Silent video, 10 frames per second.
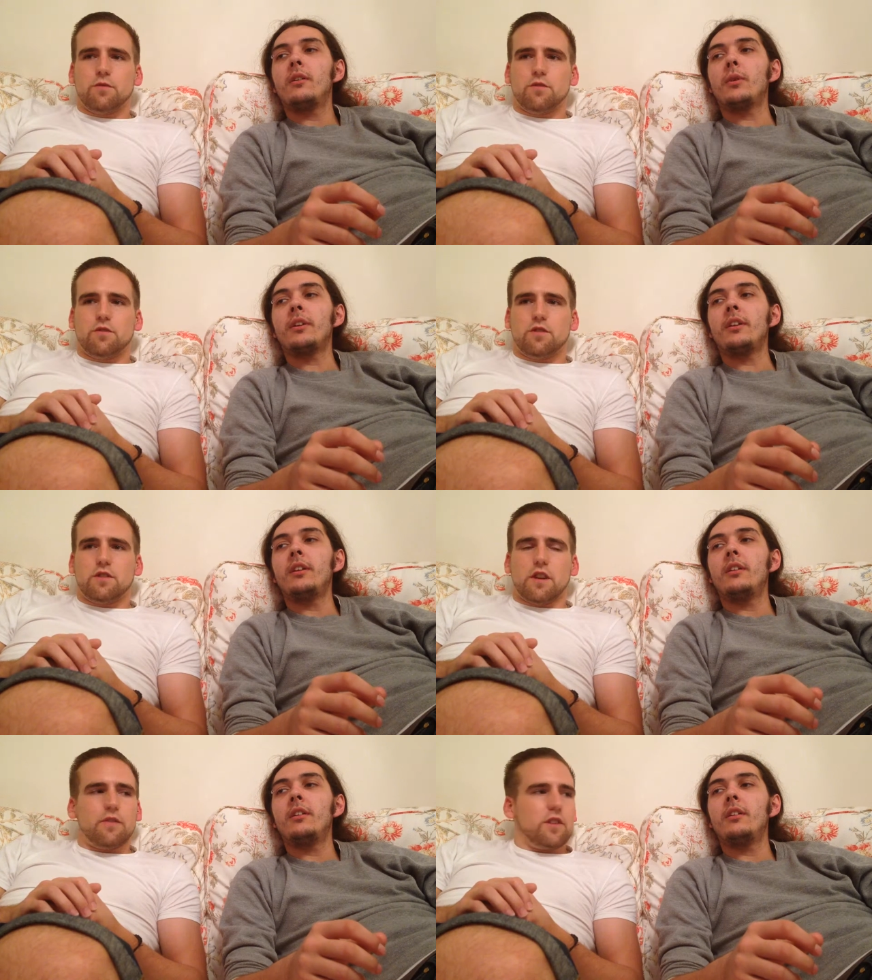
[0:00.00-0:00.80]
Speaker 1: Quickly.
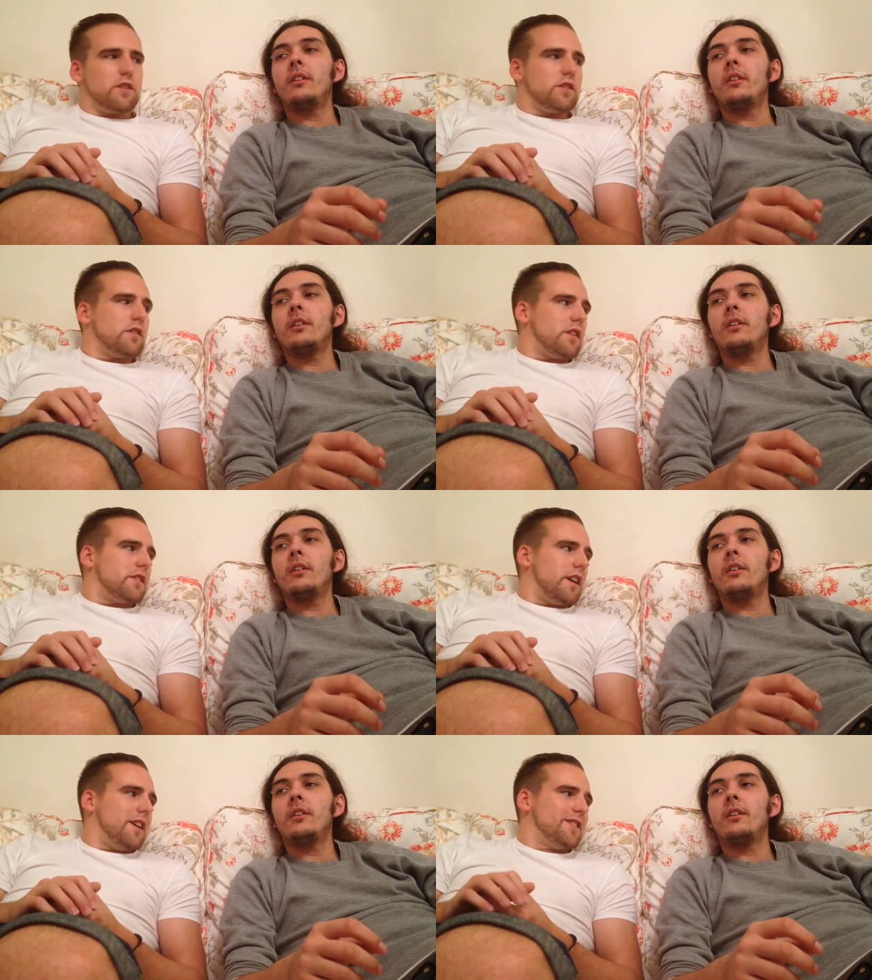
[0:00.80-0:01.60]
Defolition, de-
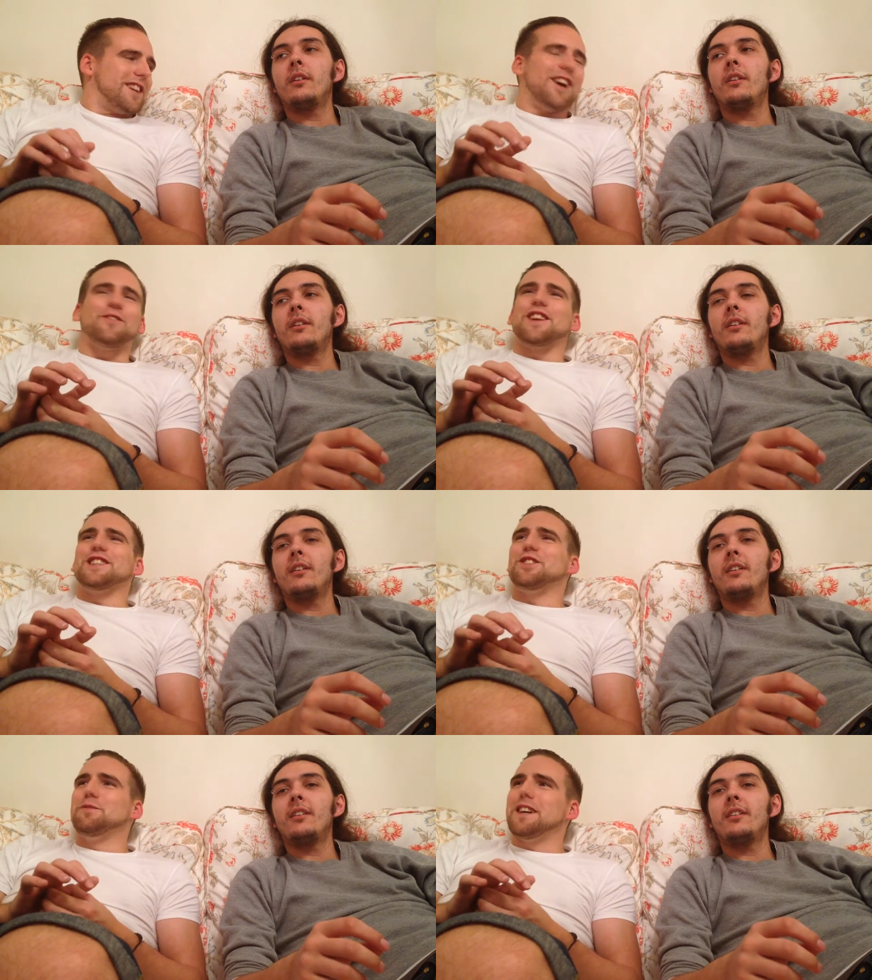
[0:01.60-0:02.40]
de-
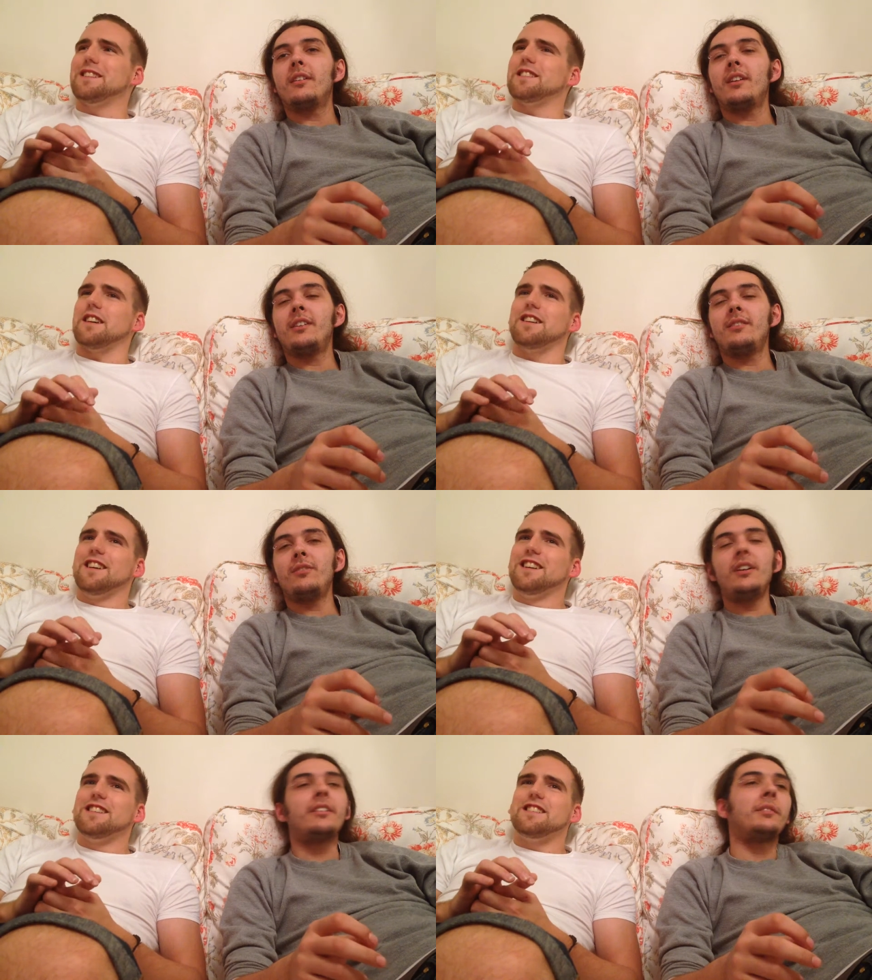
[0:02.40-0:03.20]
Defolition Man?
Speaker 2: De- Is it
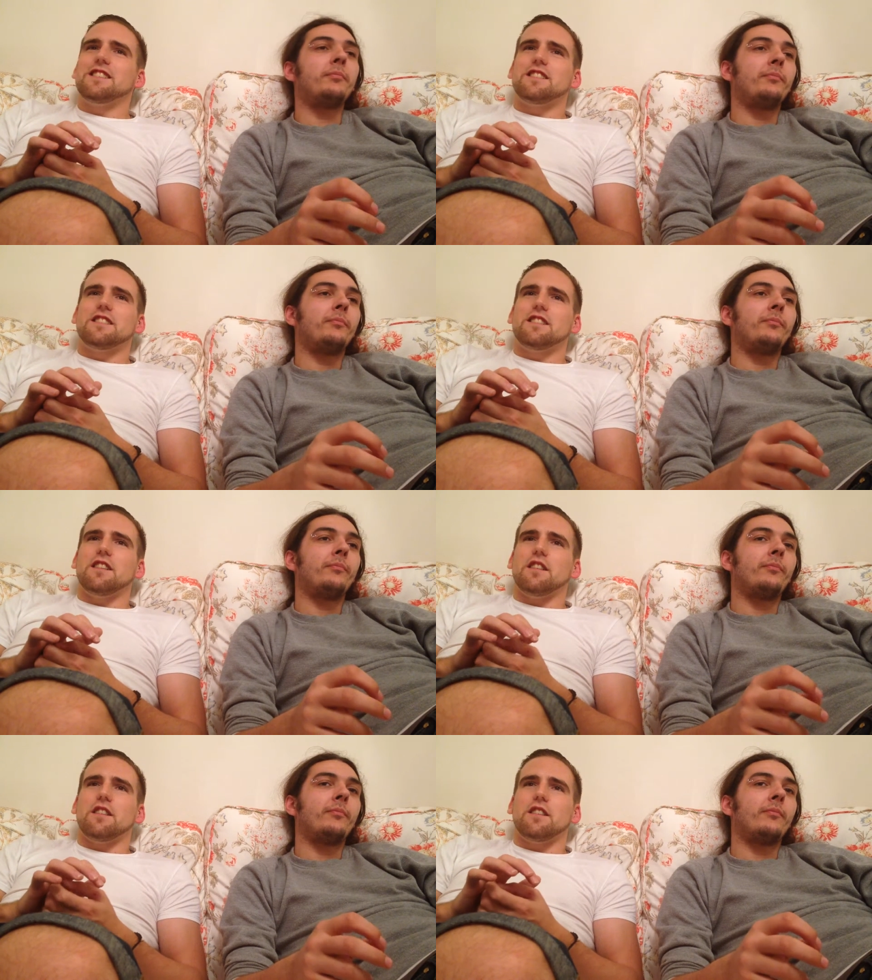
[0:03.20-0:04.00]
really?
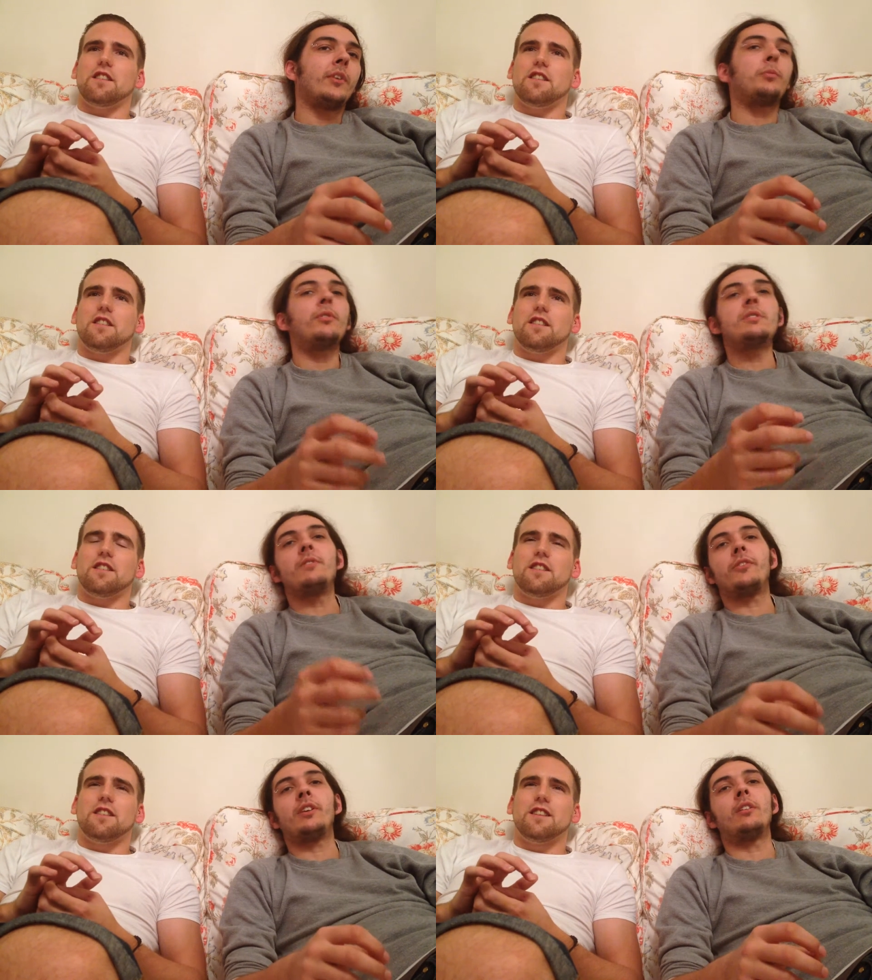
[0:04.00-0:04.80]
Uh, I suppose
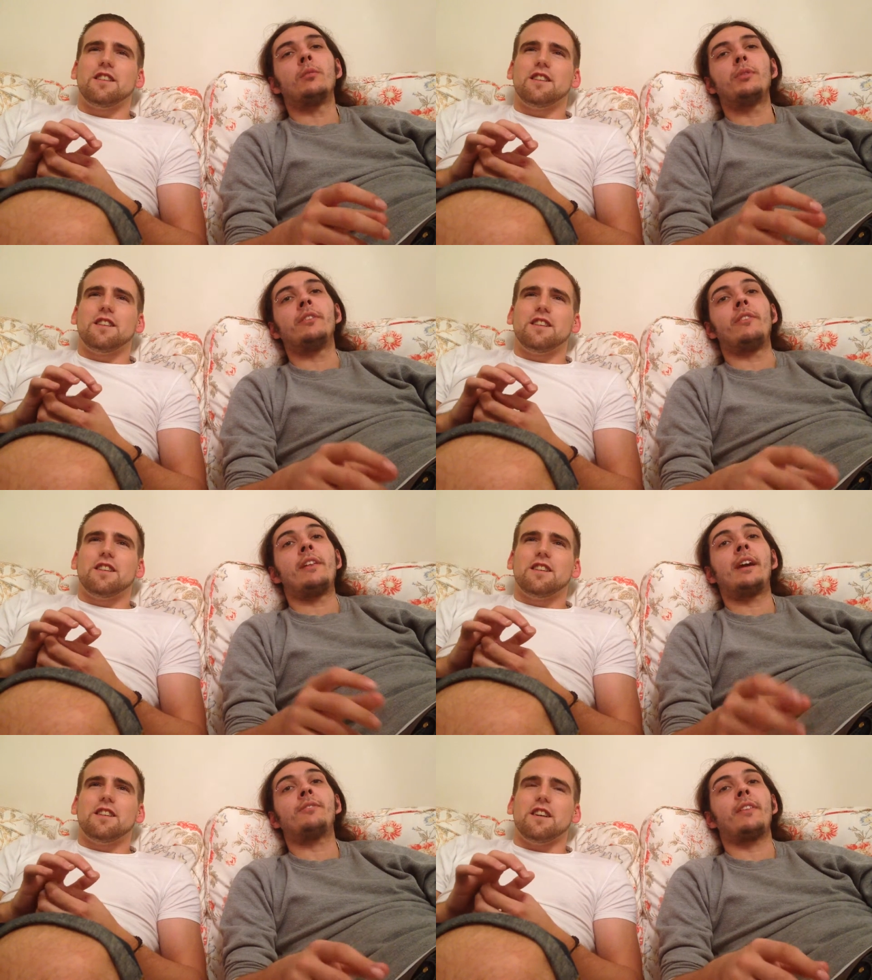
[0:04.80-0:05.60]
you've not seen Copland, and
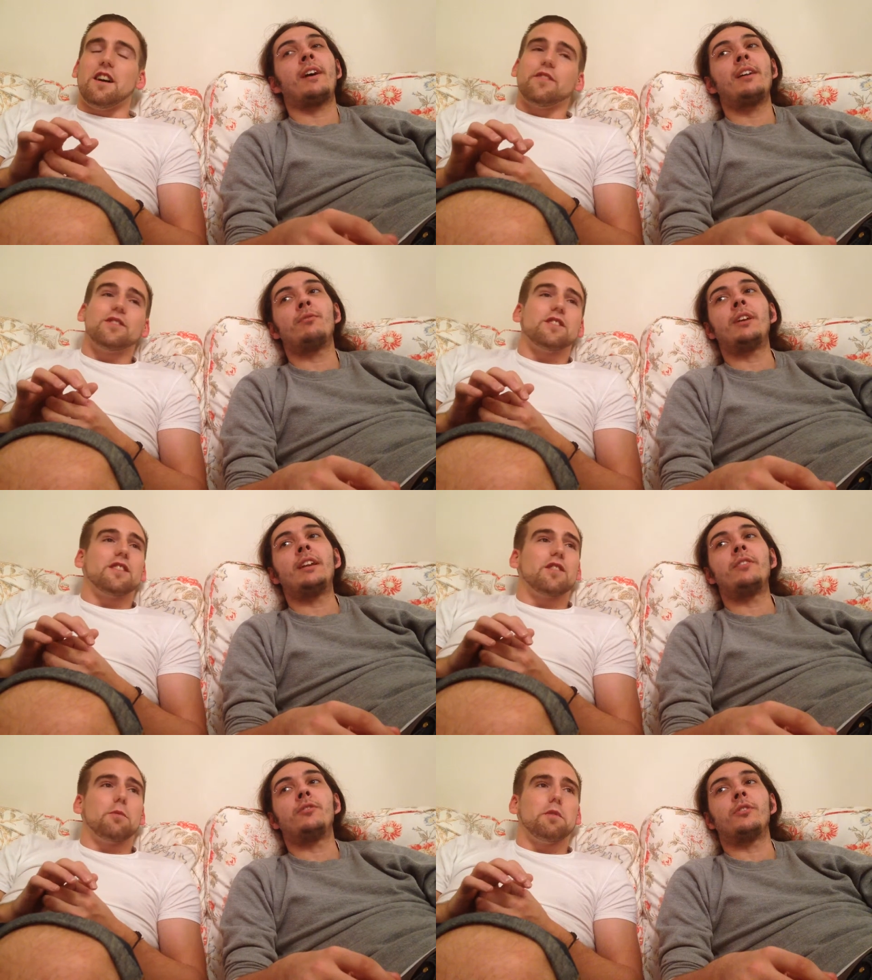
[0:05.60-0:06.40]
then after that, it
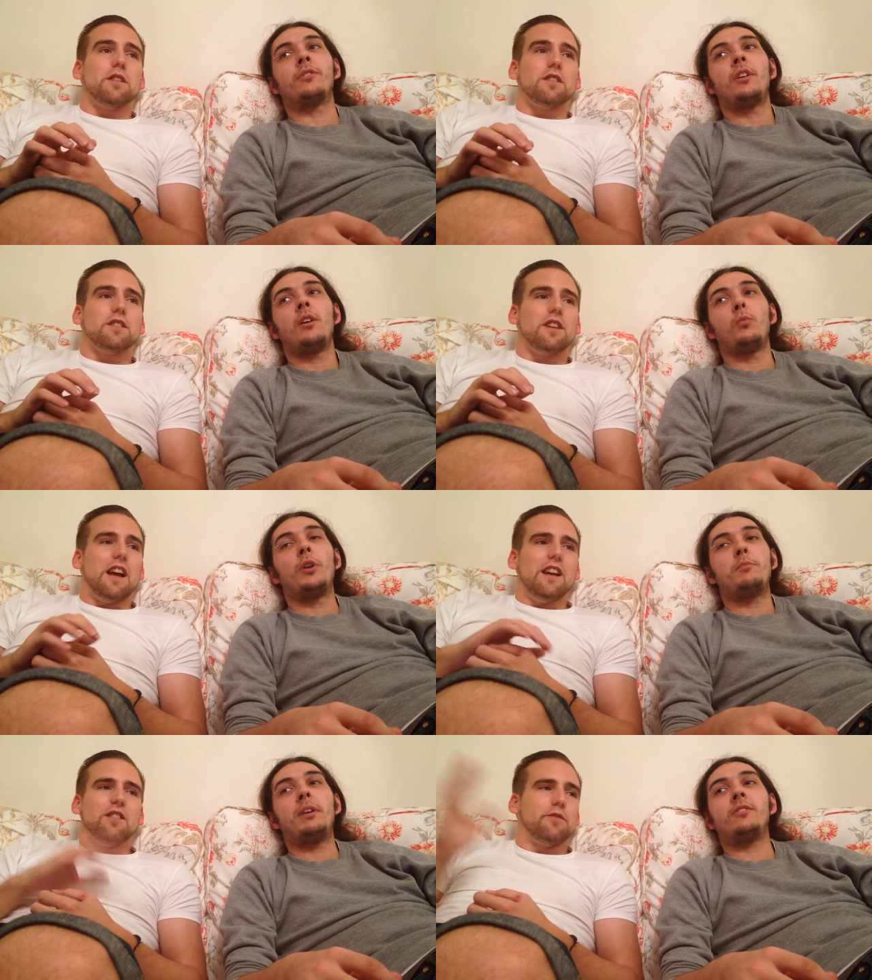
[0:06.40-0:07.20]
really is Copland. Just
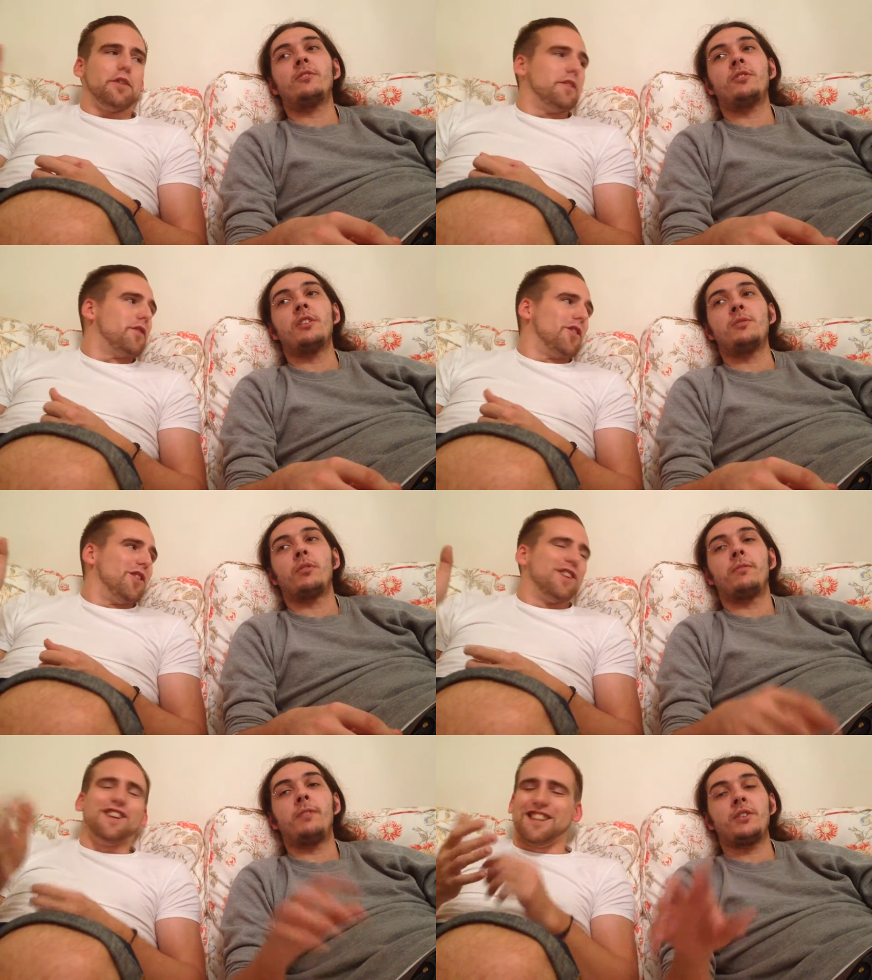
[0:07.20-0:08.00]
which piece Free of shit do you
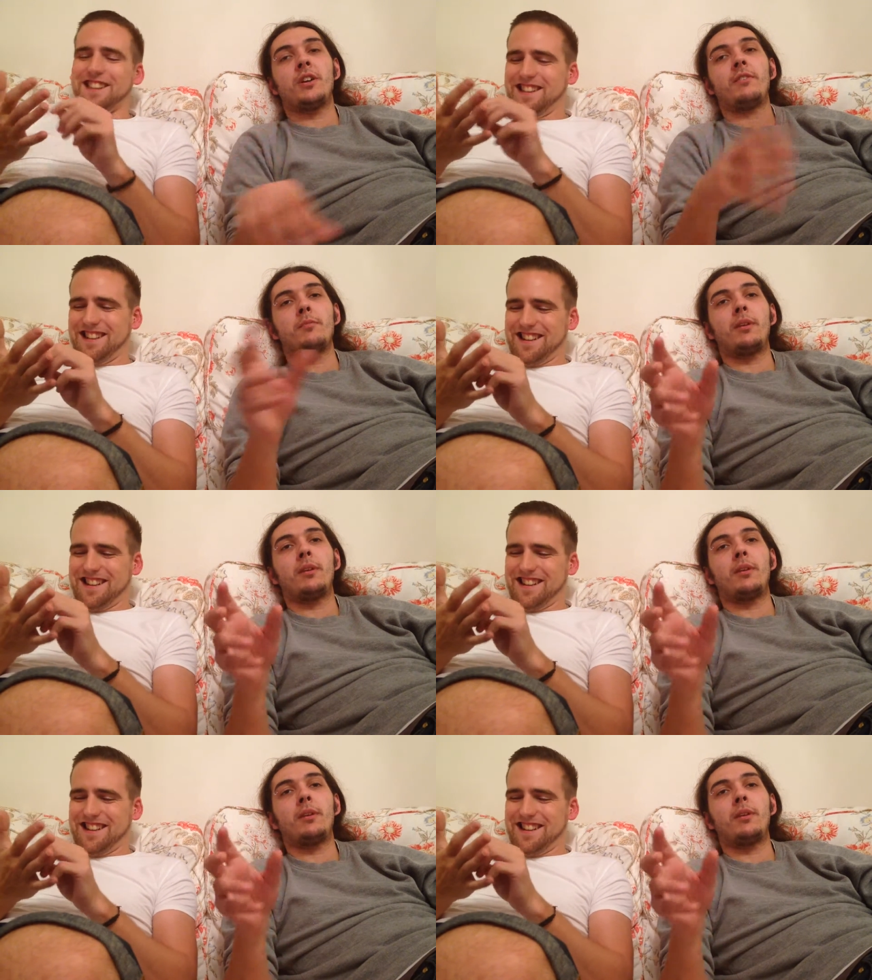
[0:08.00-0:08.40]
want to fish out of the